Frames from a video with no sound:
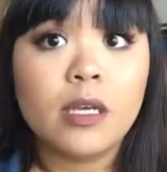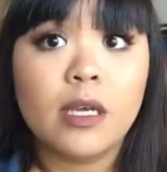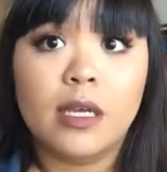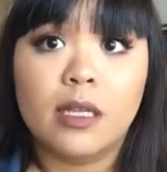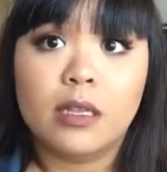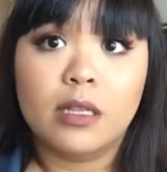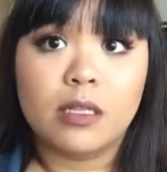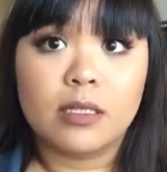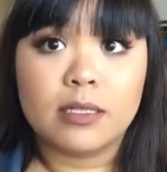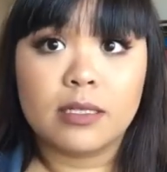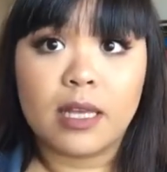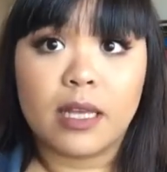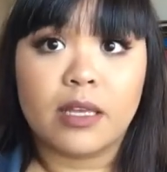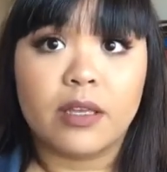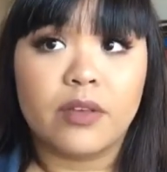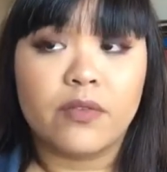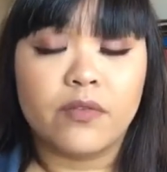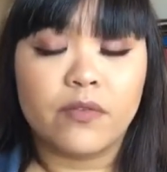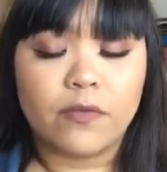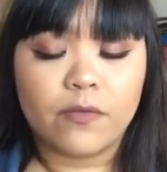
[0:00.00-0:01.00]
It looks like
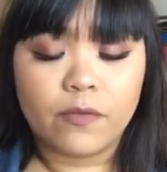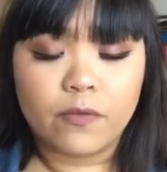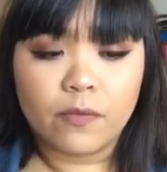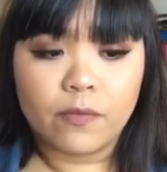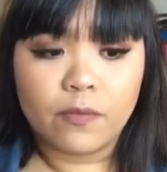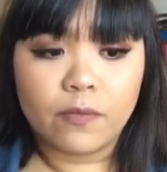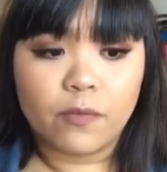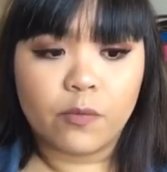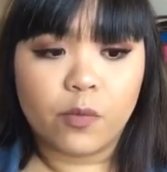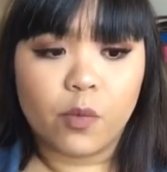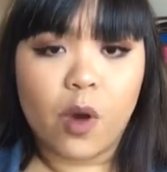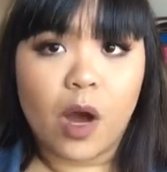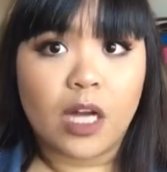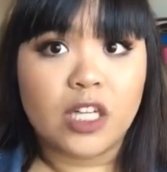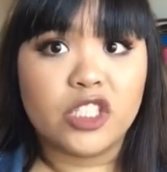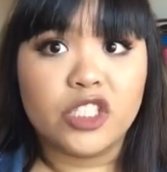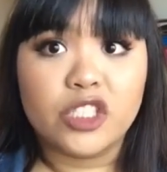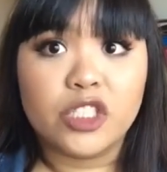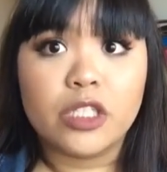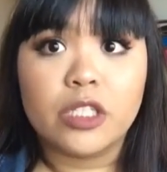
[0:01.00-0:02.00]
you've
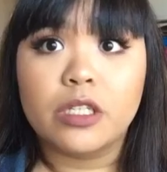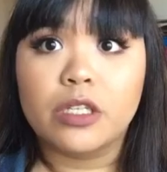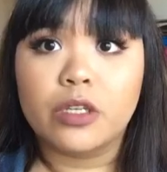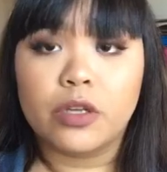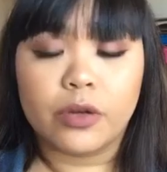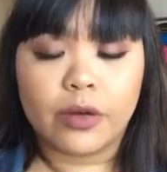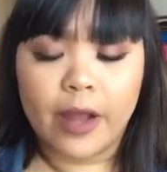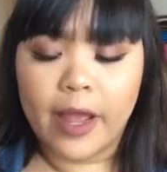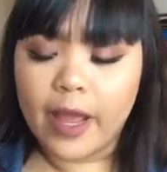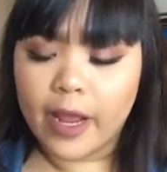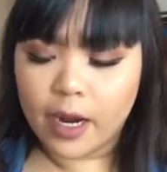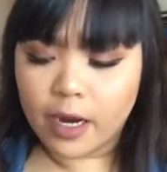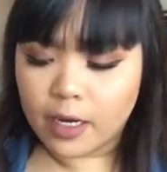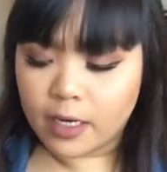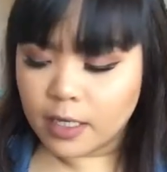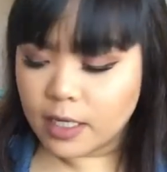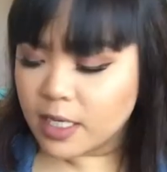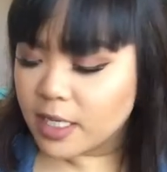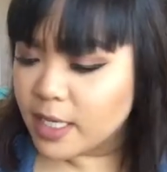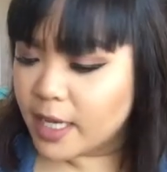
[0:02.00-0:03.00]
washed your
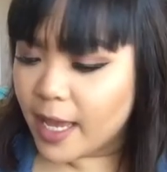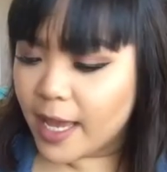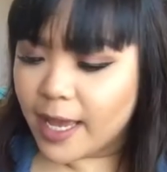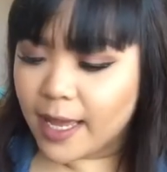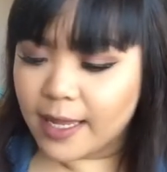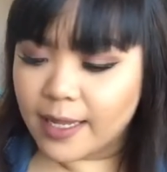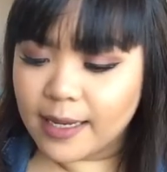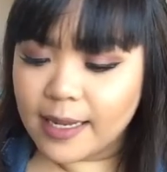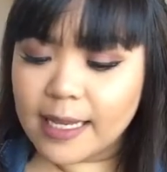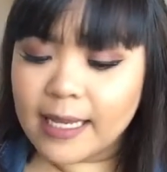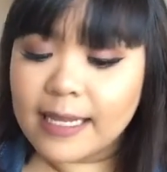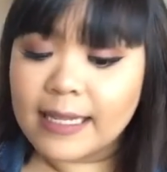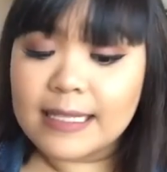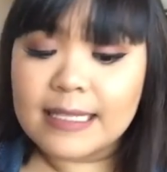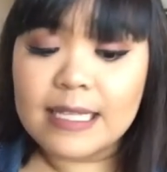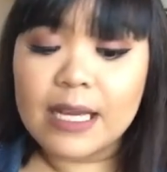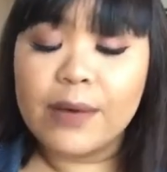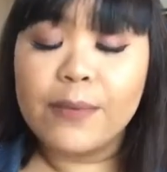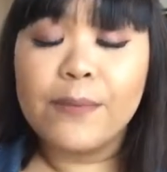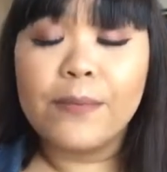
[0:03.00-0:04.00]
hair, and it
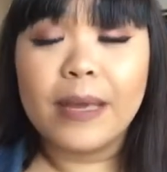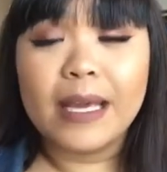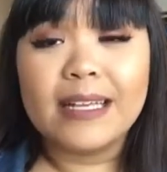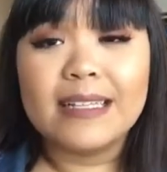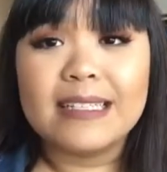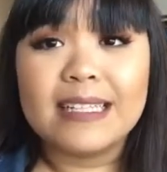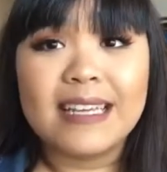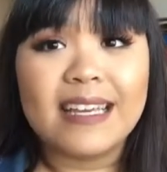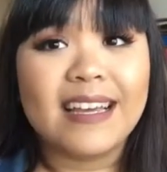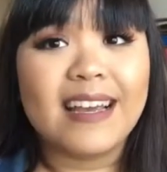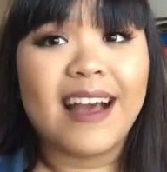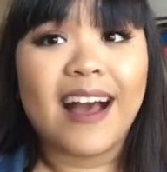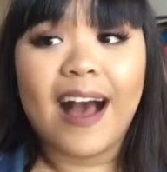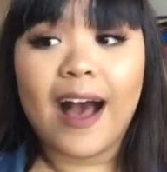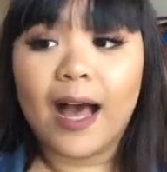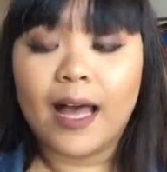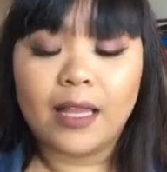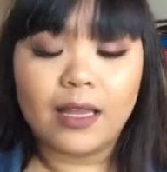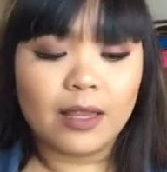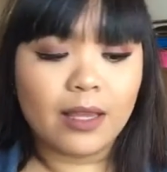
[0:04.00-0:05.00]
is amazing.
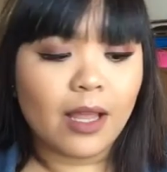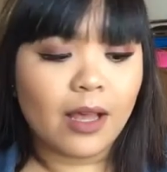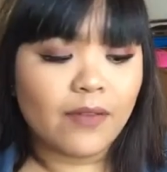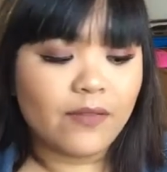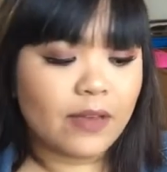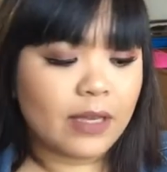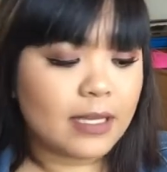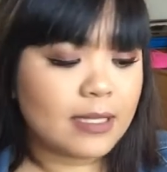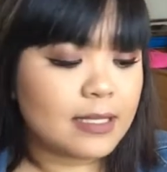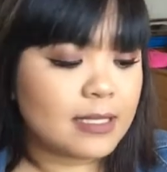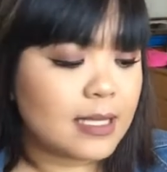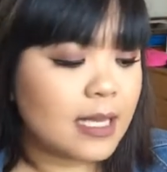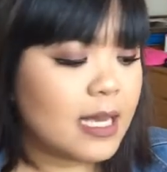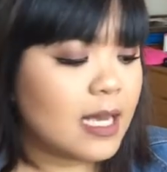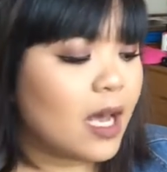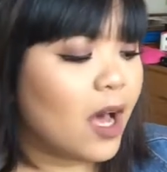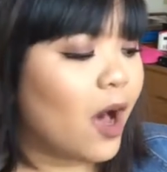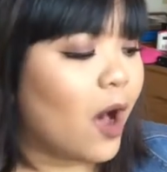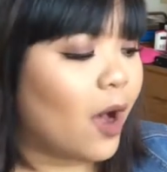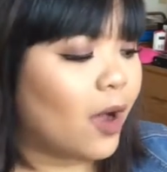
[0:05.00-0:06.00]
I love it.
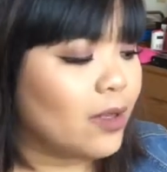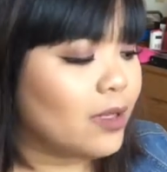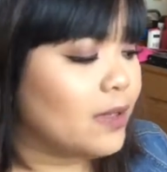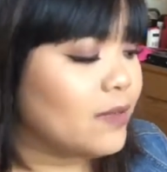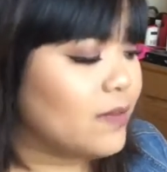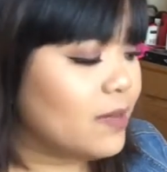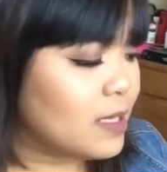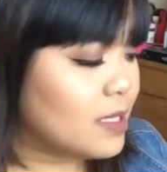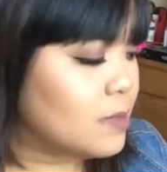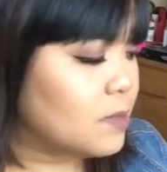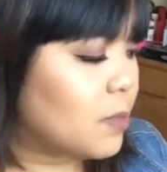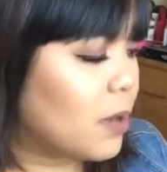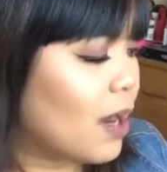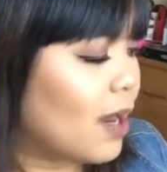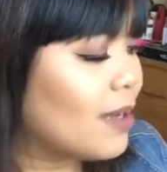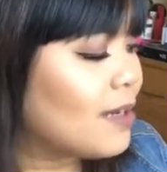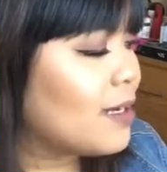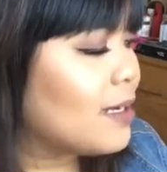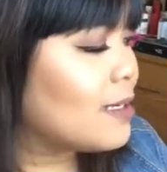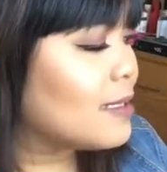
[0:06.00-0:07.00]
All of these
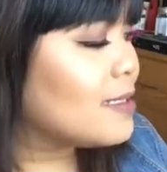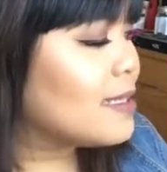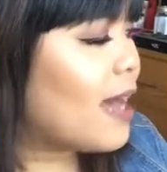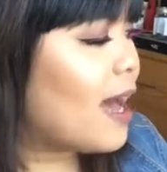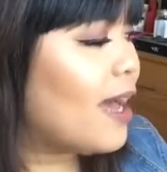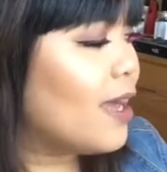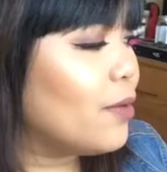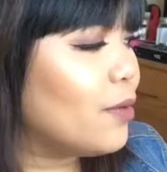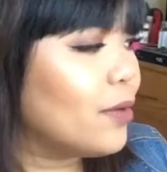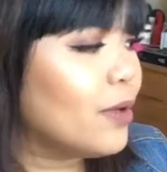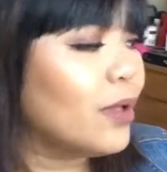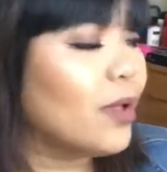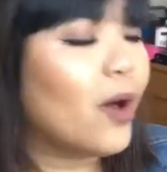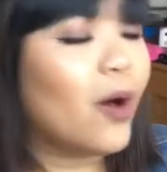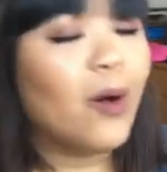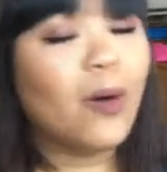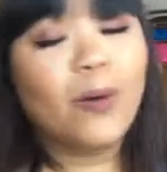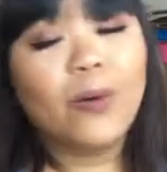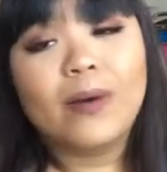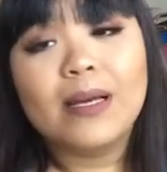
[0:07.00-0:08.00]
products I will
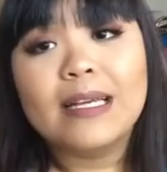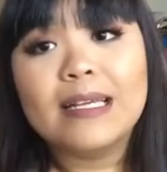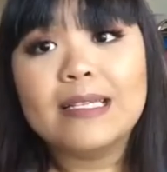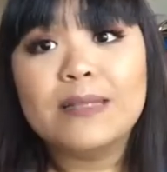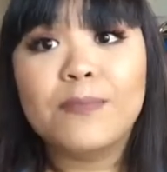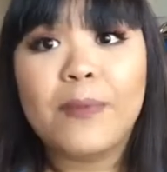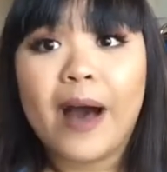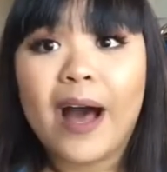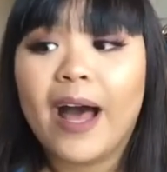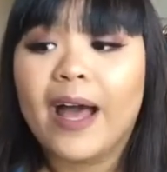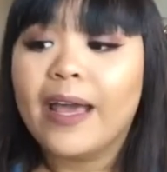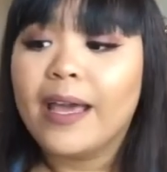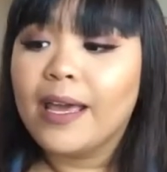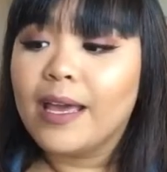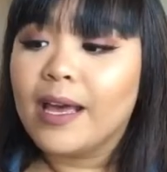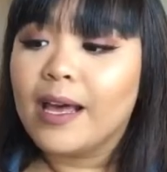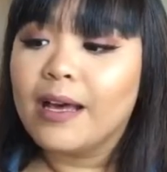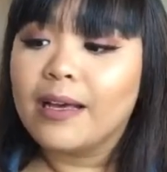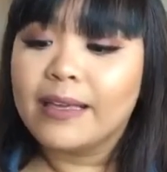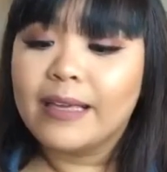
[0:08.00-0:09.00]
always buy
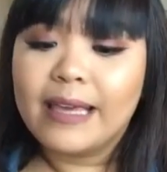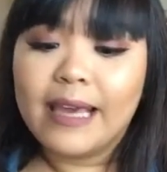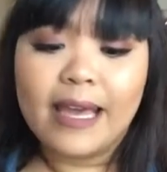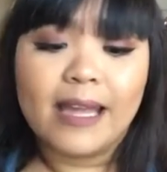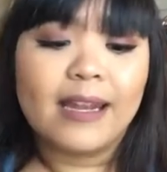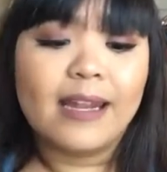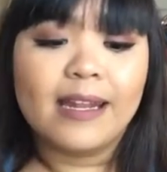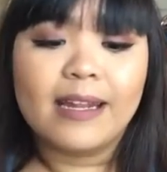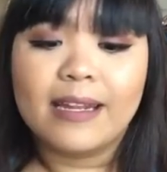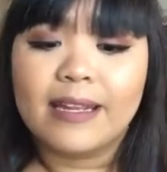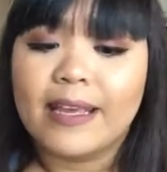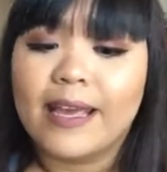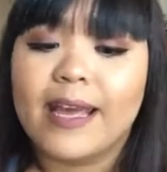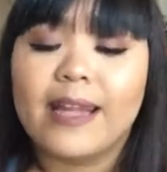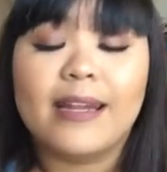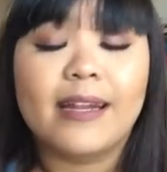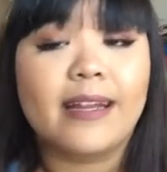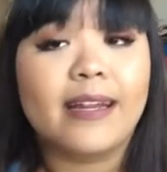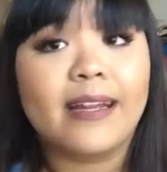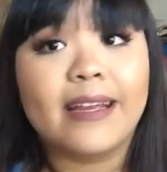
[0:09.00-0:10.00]
again and
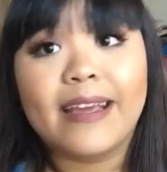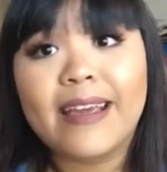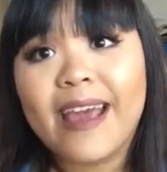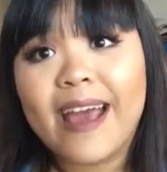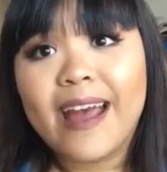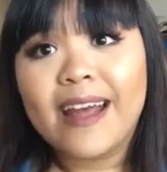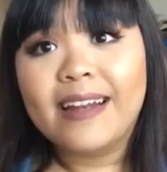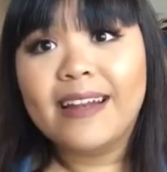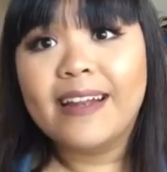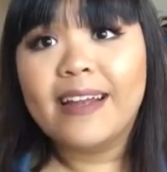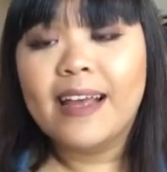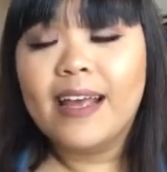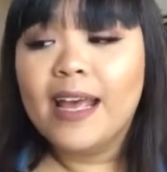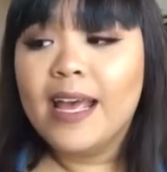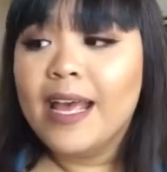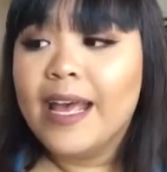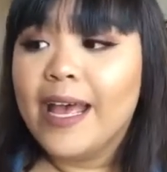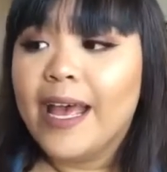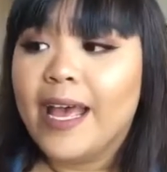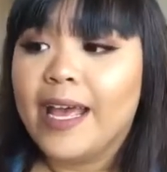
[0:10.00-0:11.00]
again and again,
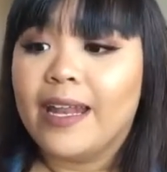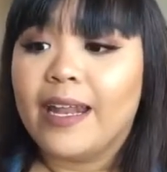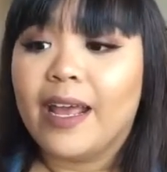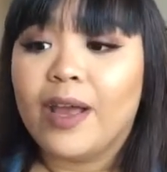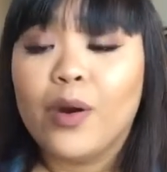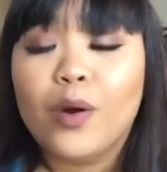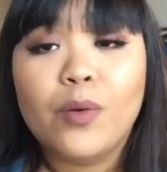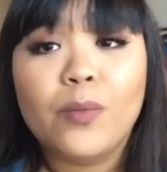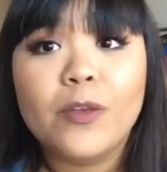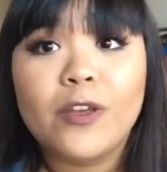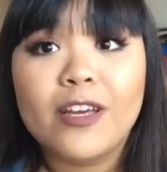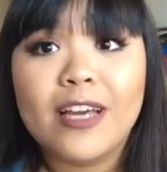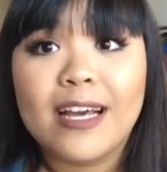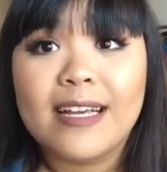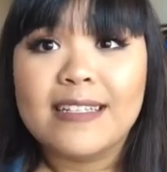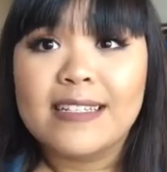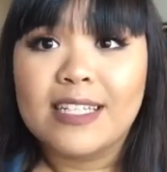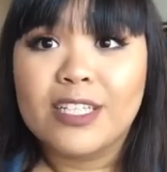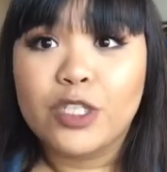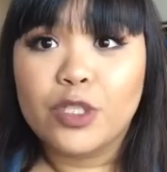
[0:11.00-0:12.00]
and I hope you
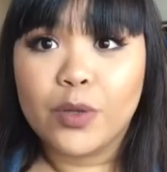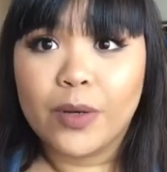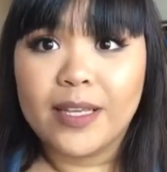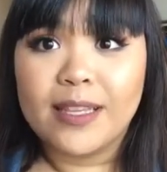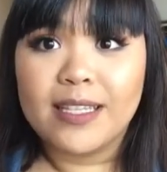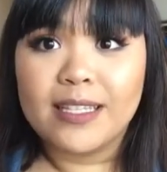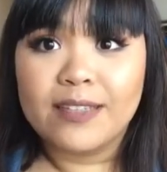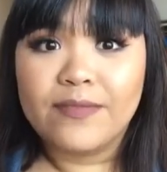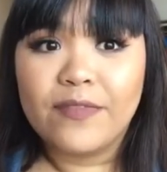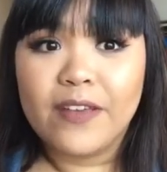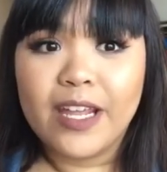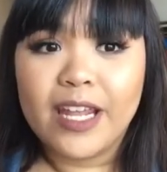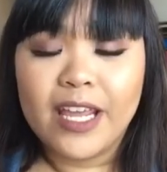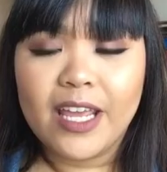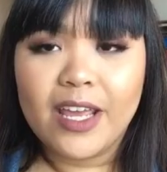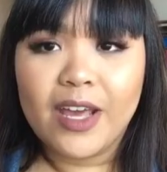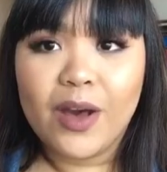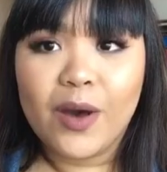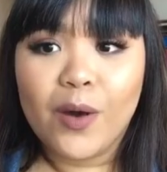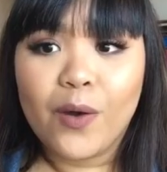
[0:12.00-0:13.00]
guys enjoyed this
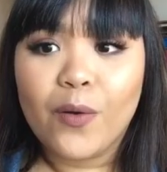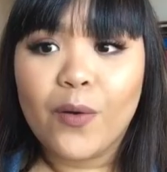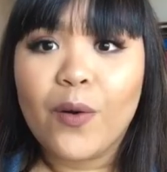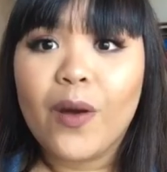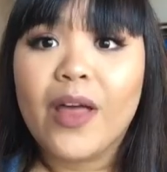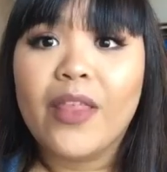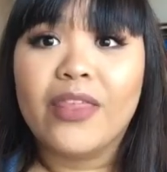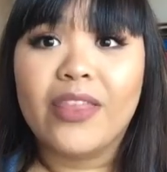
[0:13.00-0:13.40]
video.